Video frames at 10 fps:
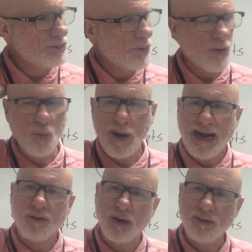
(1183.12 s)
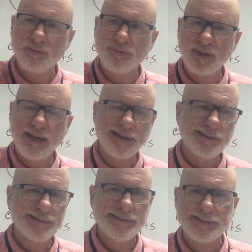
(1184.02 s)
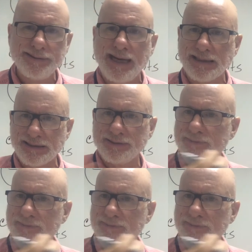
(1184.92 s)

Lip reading: aware of. Like, yes?